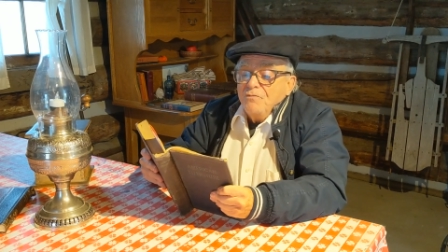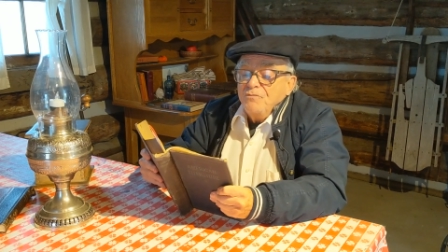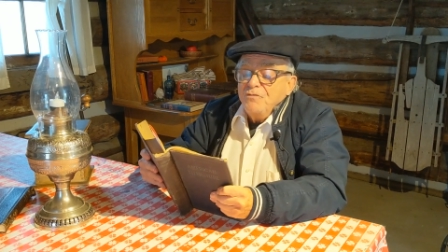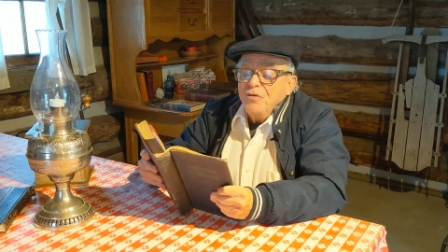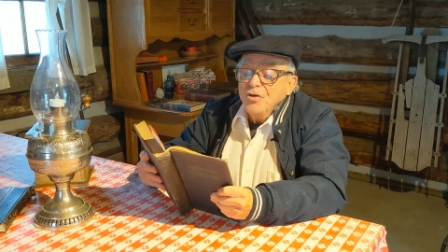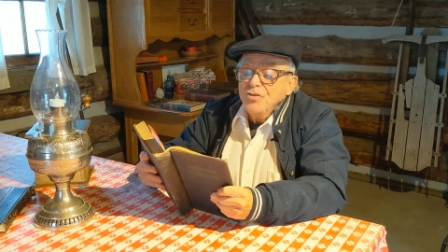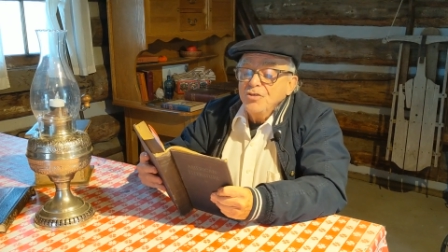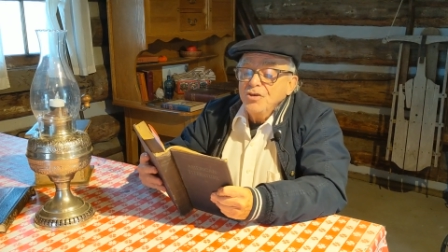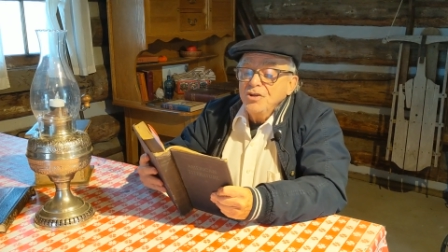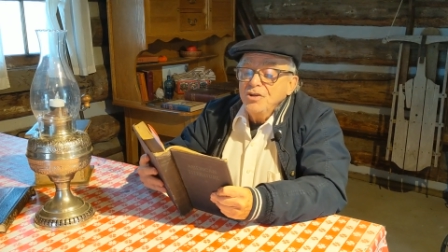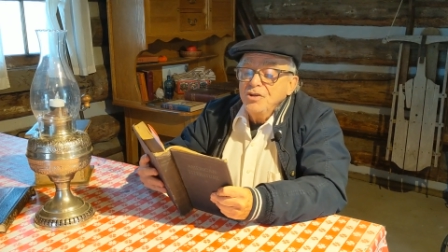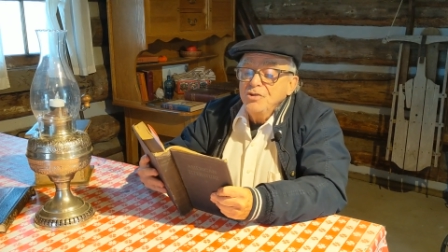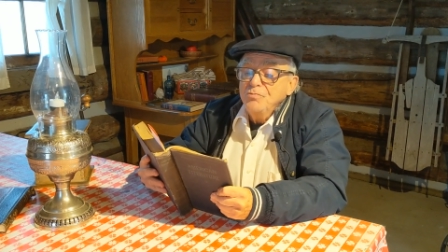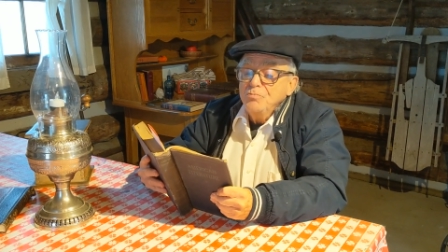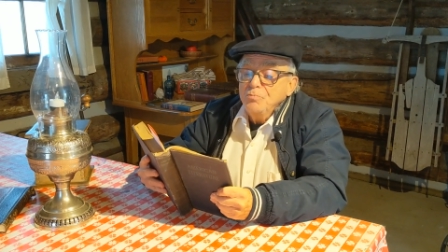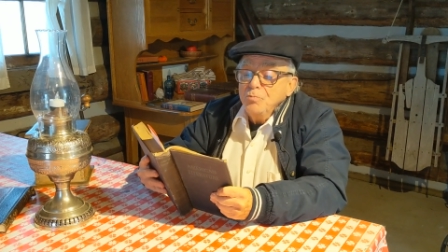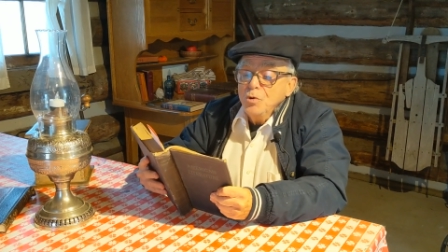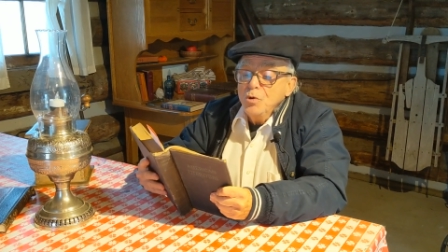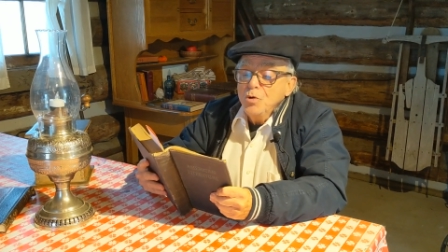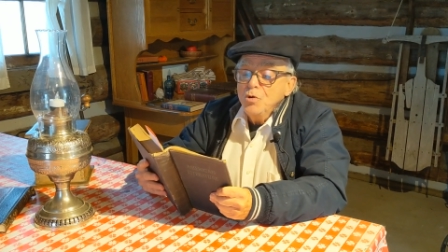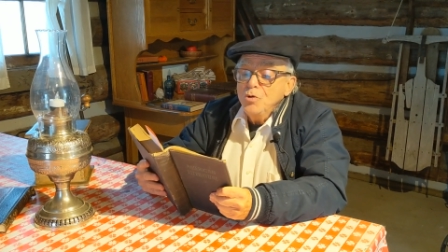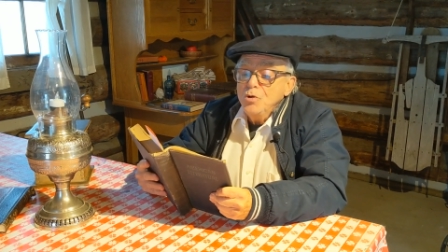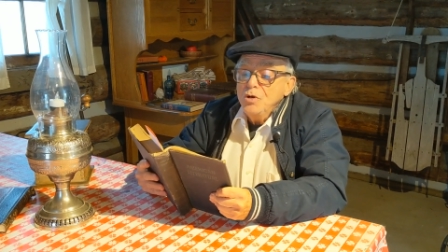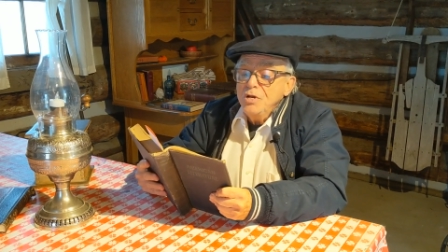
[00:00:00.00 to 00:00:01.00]
For the
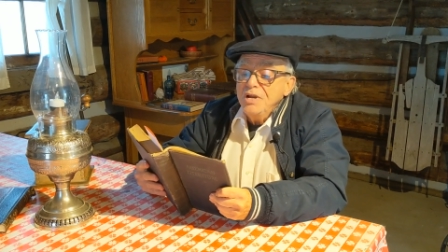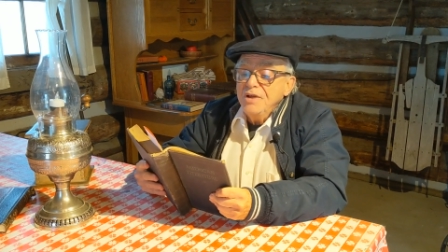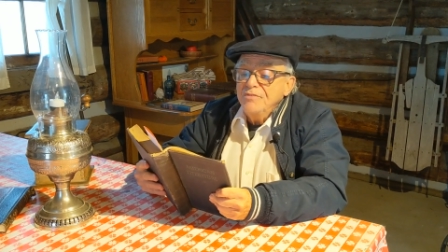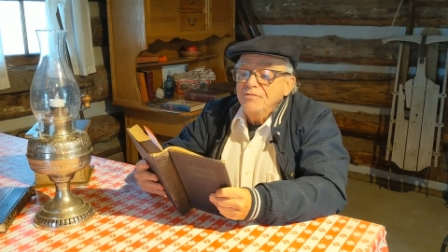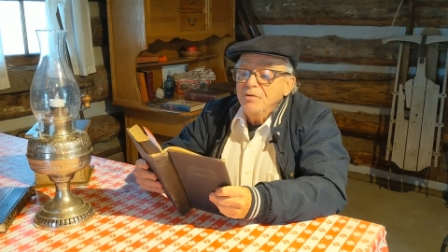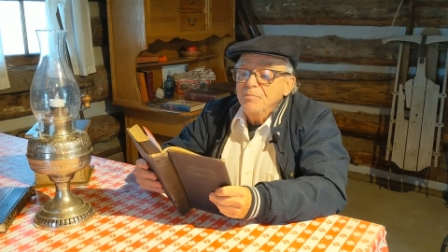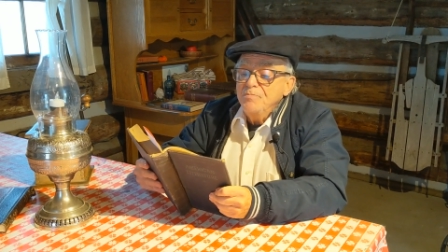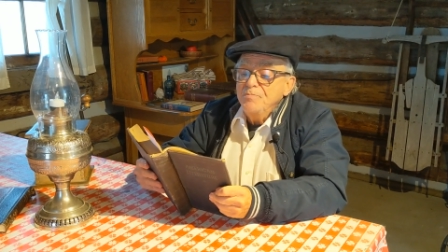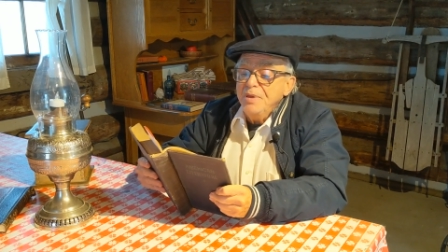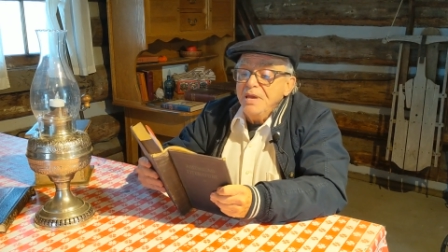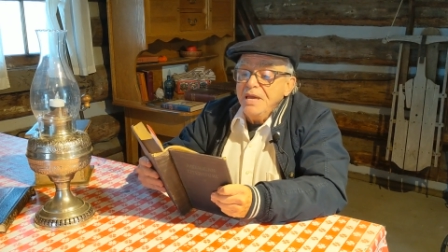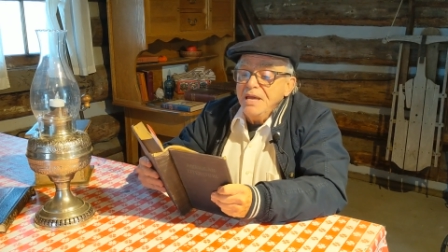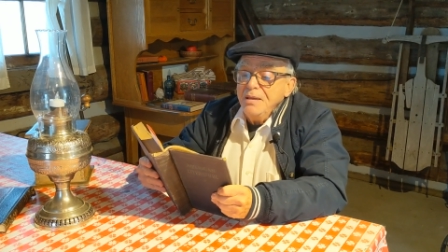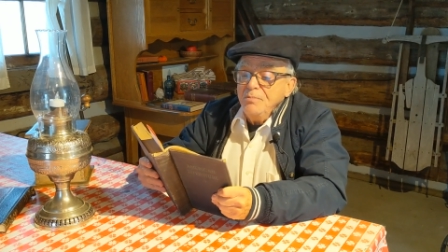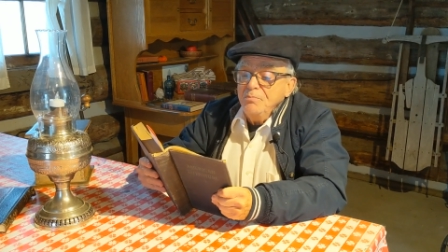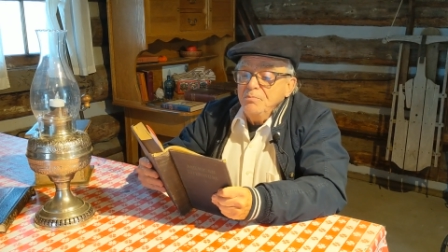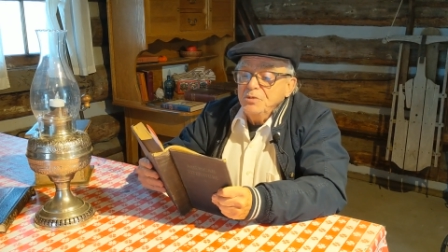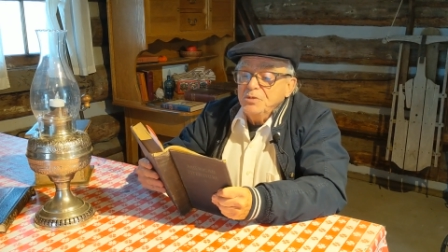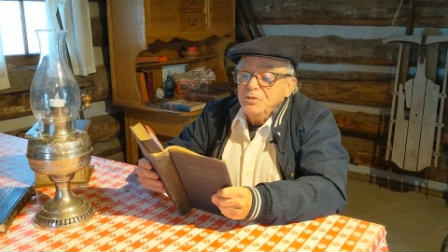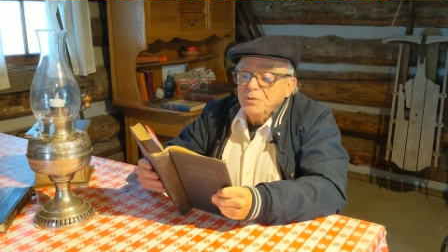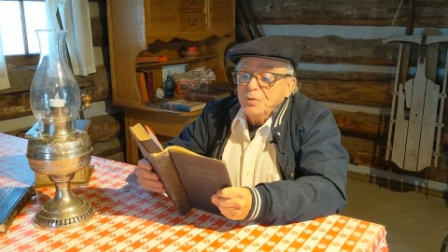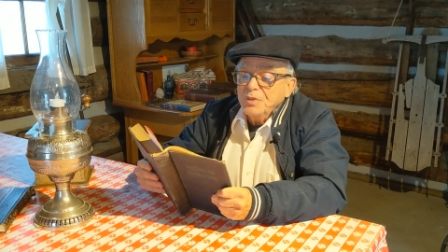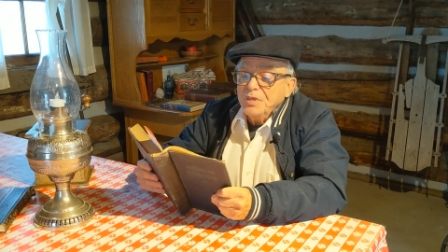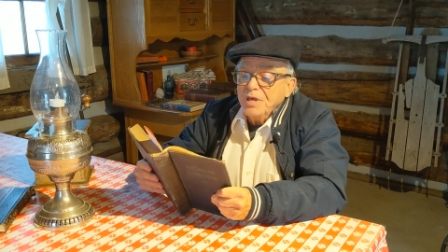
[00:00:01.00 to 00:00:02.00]
moon never
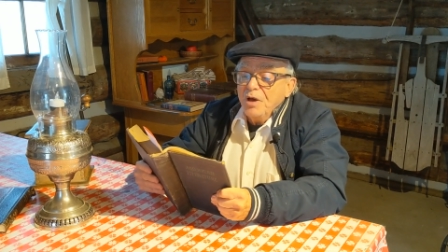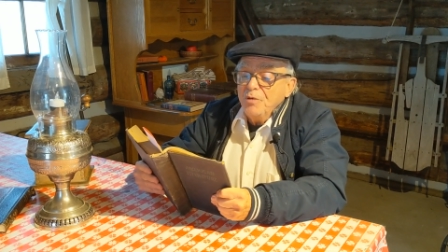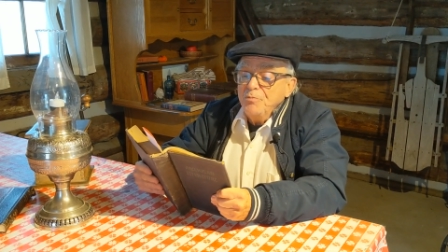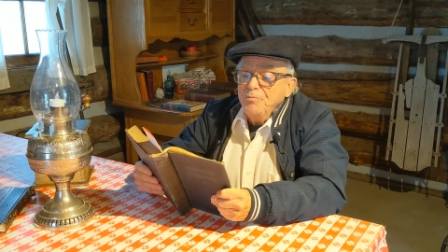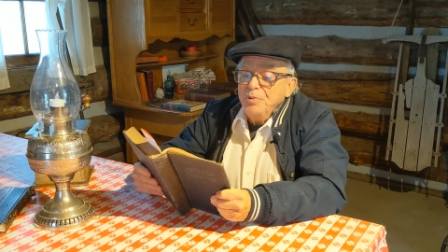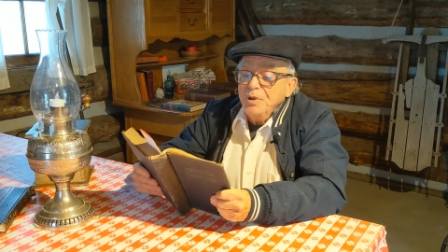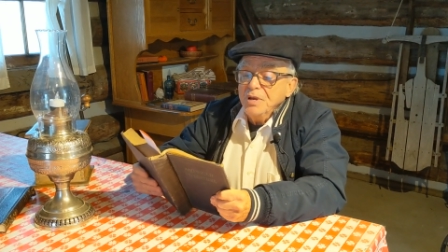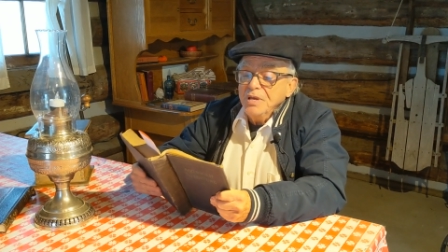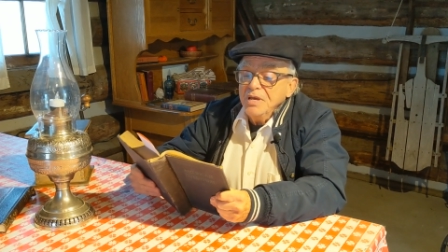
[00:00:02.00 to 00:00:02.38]
beams without